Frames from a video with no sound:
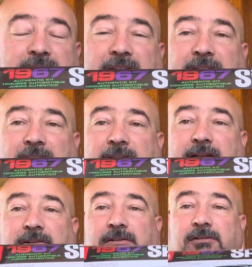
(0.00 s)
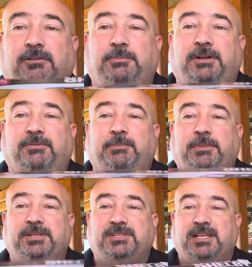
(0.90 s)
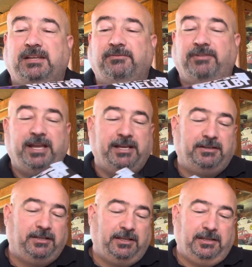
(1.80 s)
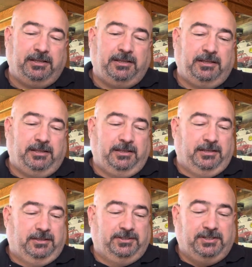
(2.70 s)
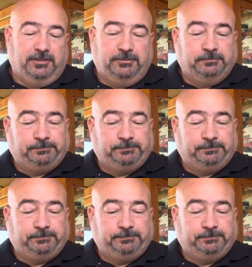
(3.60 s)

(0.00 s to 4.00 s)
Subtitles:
a little bit of a Mustang fan. So